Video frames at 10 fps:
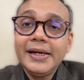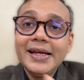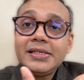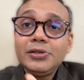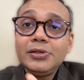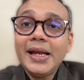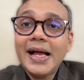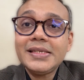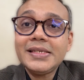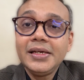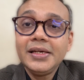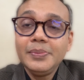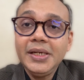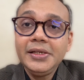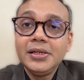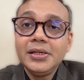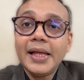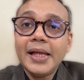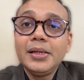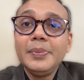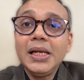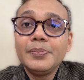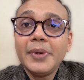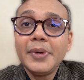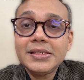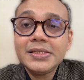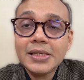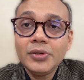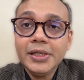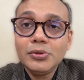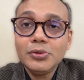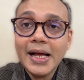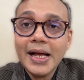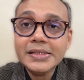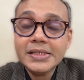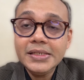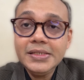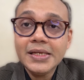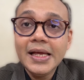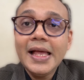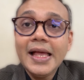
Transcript: it gets into an acidic medium and the milk breaks down into acids,